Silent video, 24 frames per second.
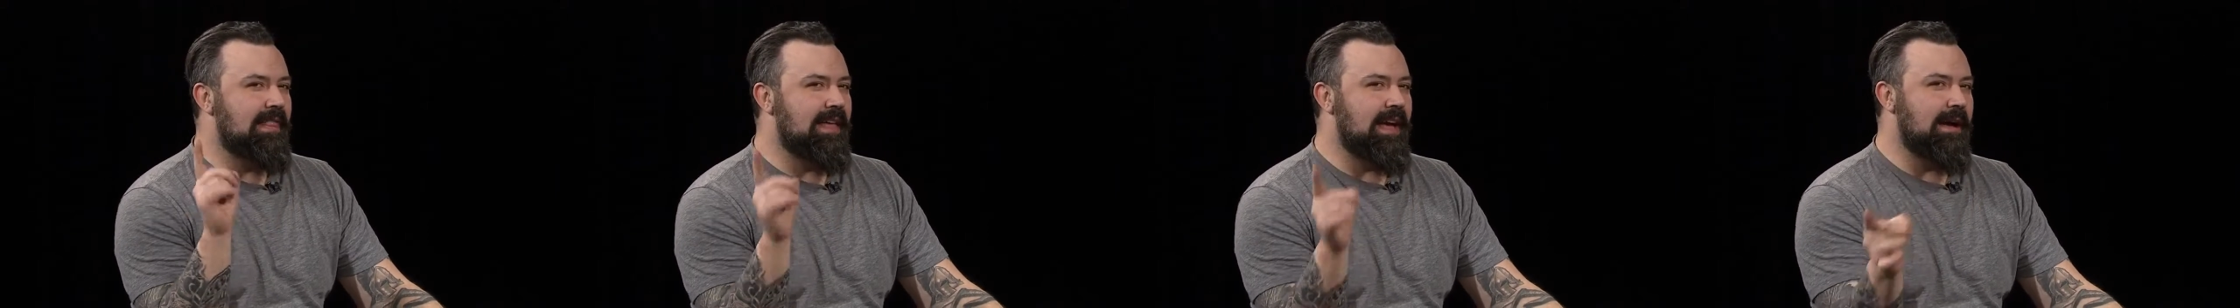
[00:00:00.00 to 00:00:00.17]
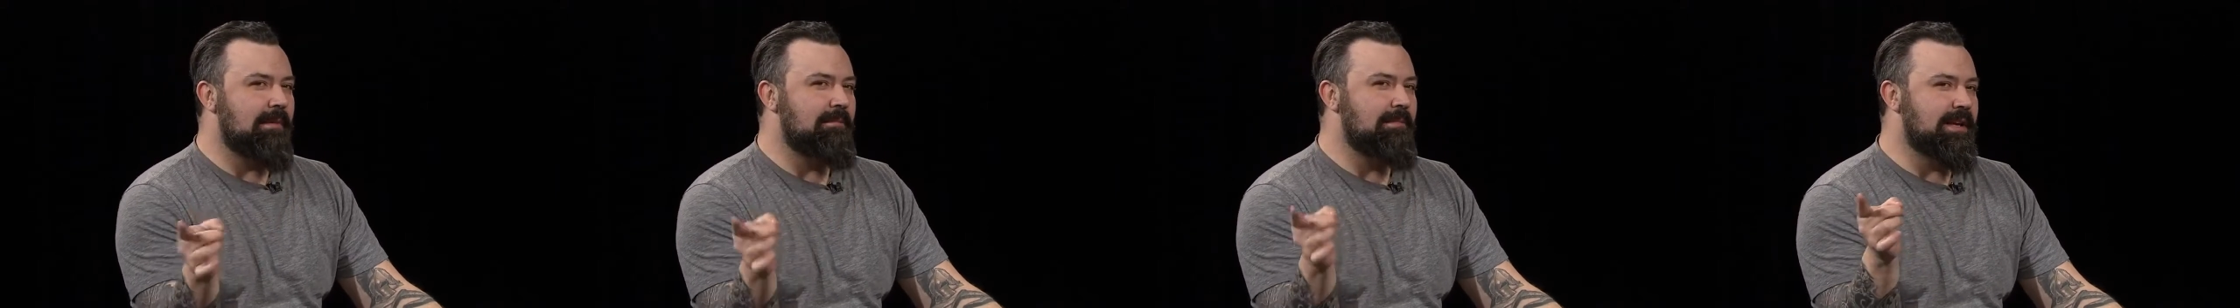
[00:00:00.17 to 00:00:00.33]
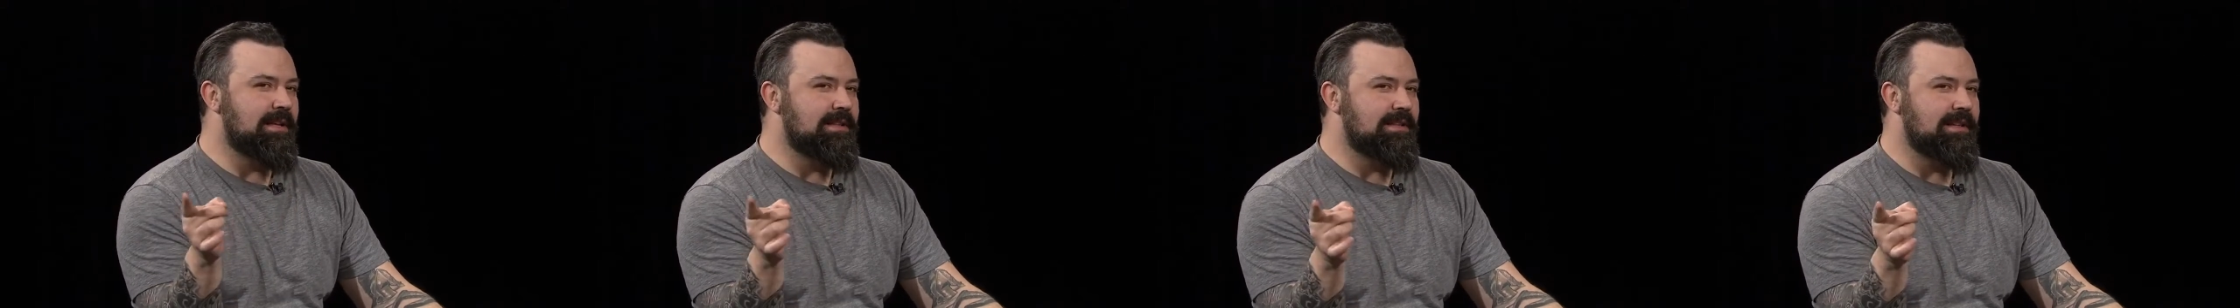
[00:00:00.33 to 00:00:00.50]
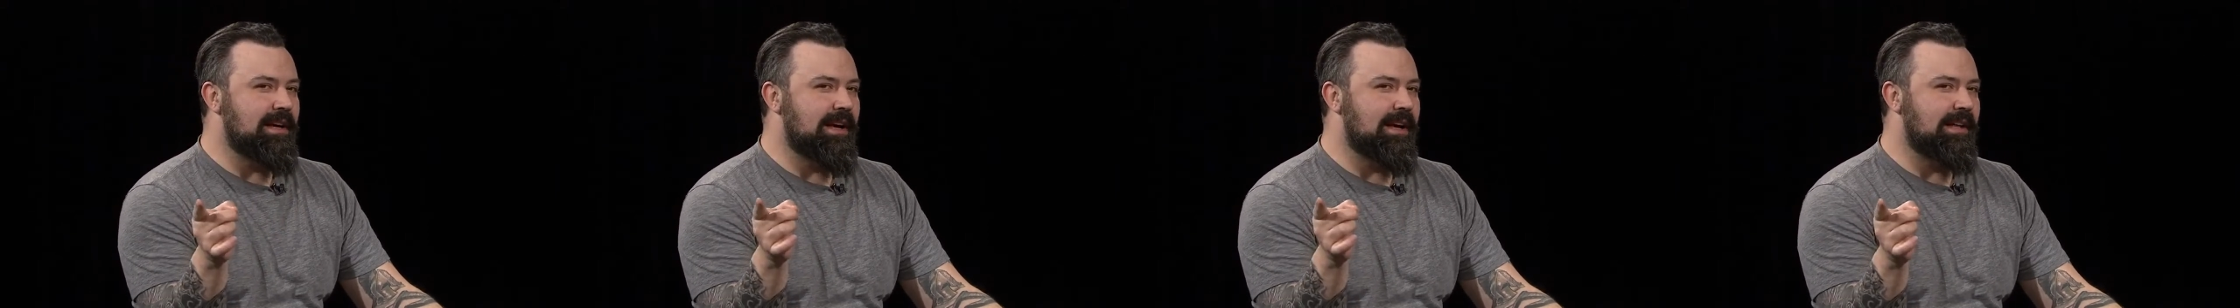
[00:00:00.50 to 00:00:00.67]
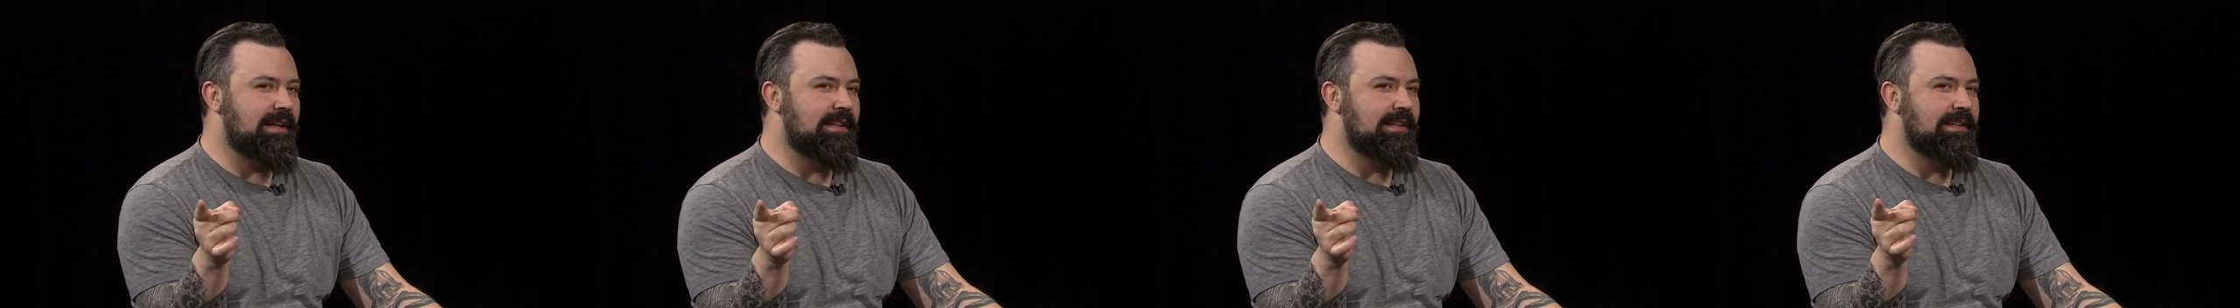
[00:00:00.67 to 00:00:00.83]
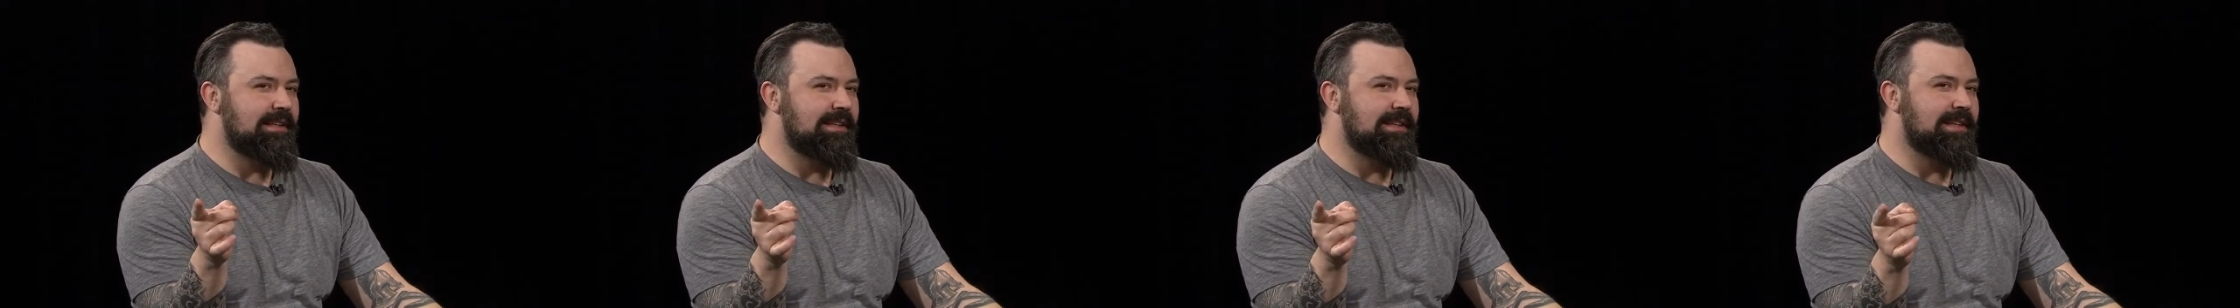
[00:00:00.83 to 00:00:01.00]
that
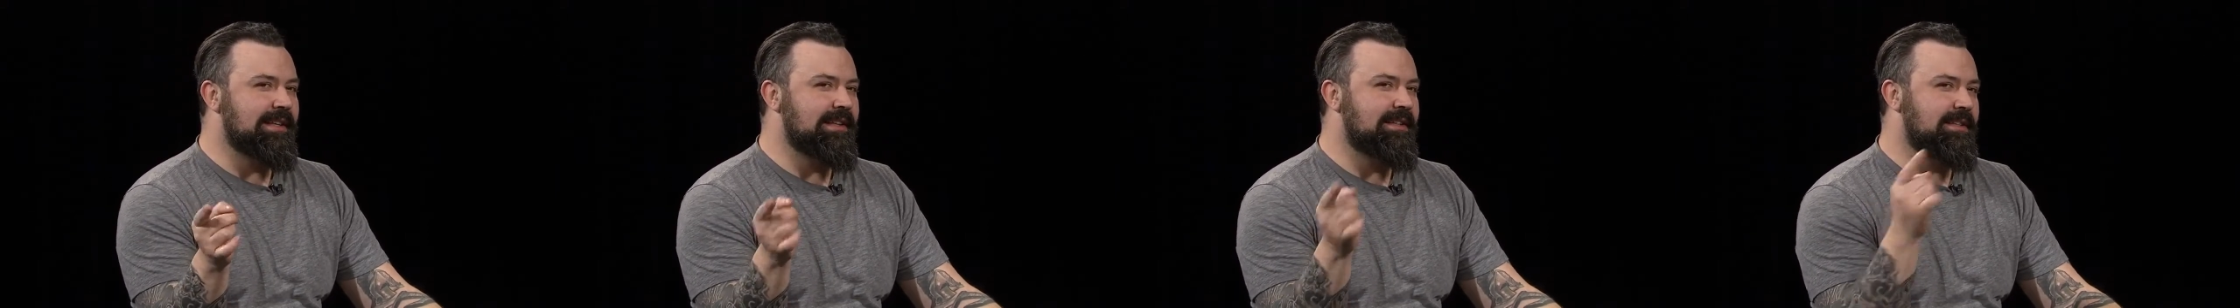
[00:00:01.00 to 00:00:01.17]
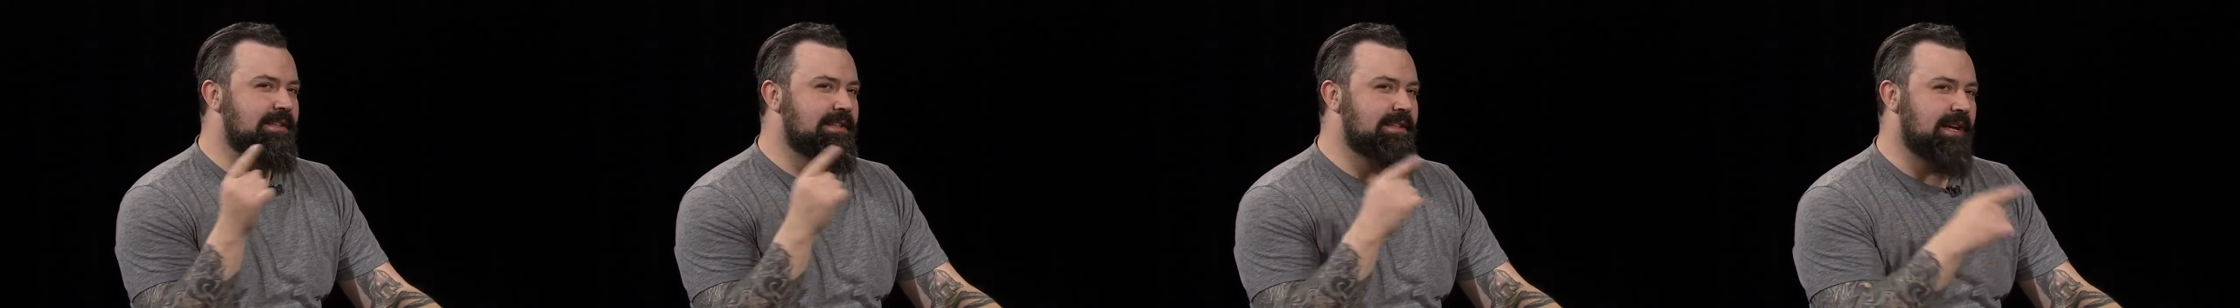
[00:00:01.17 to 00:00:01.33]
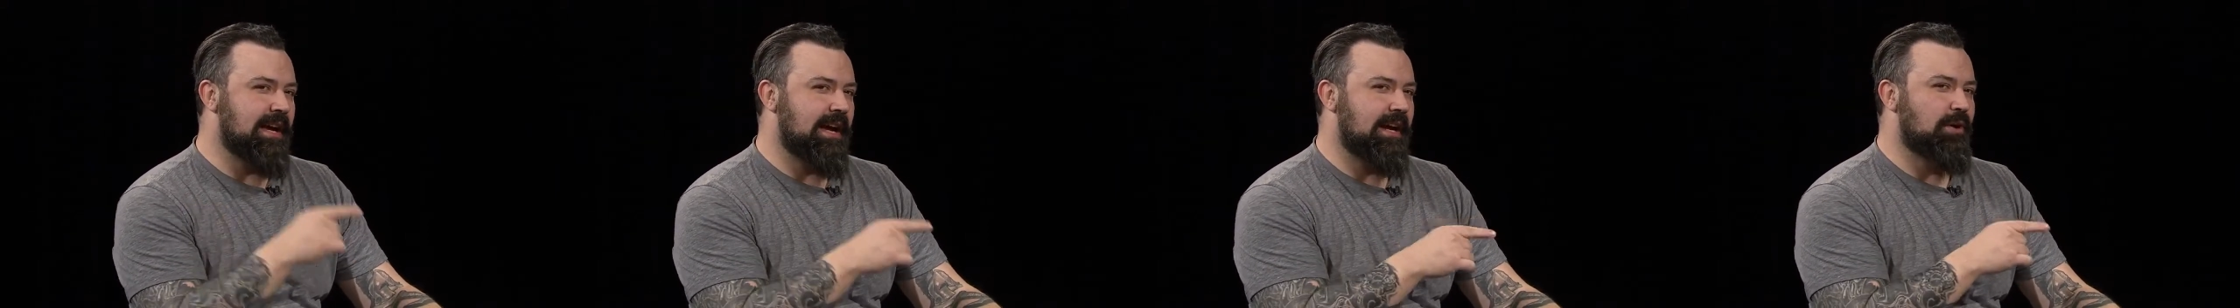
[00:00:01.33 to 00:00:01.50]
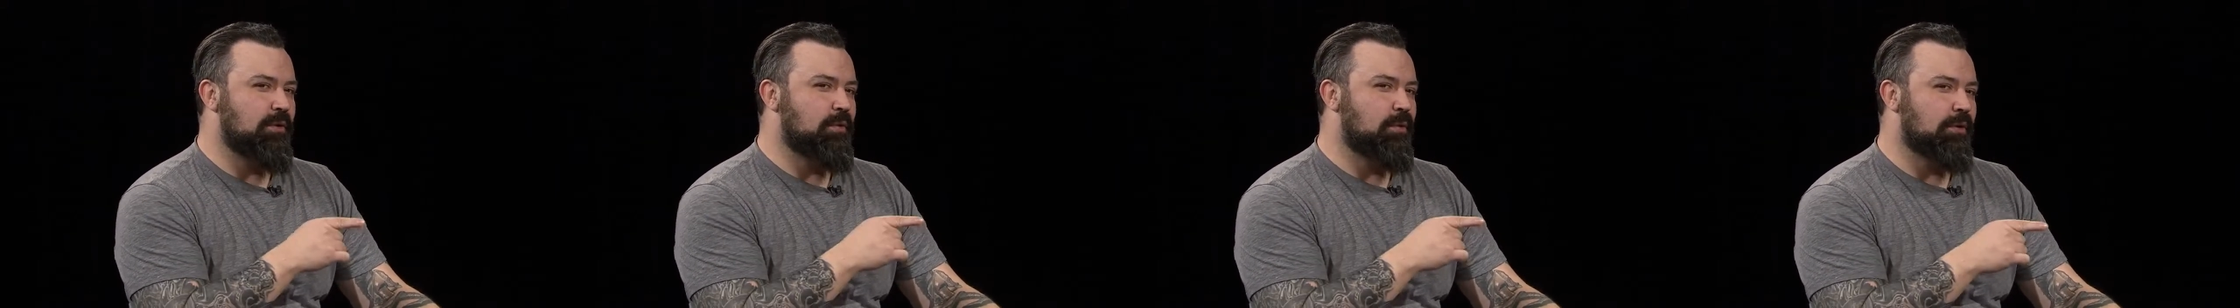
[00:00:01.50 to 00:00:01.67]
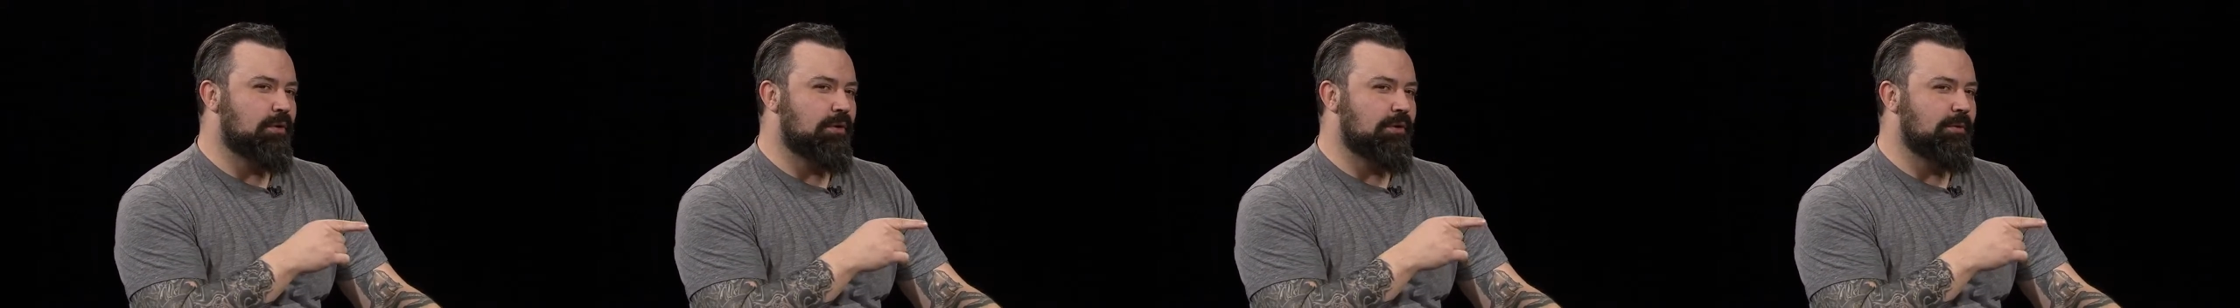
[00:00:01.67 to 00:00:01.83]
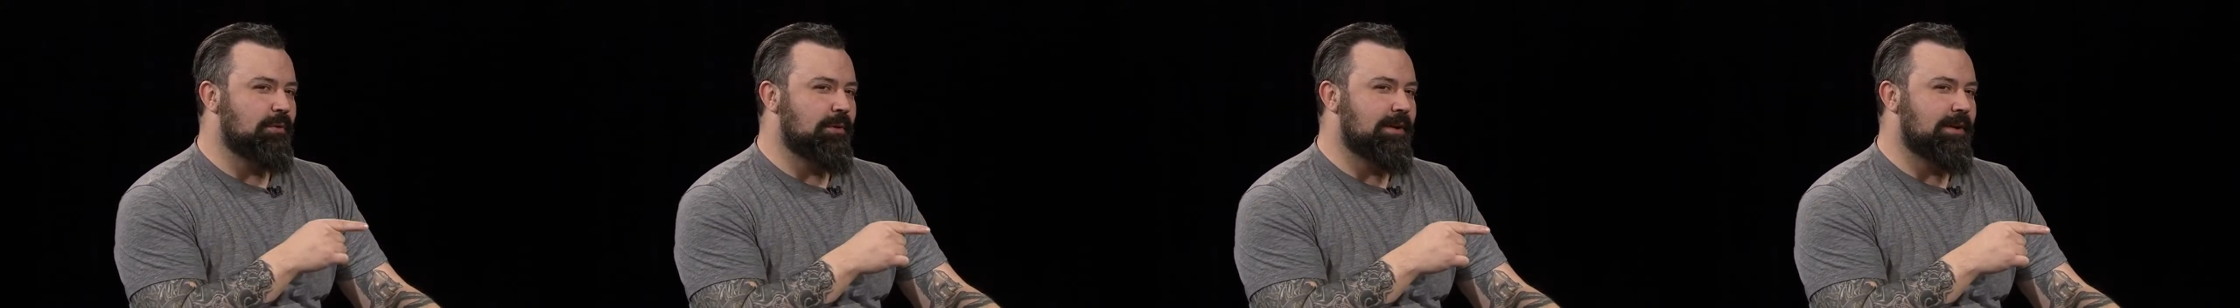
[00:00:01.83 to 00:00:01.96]
mentality in the tech world,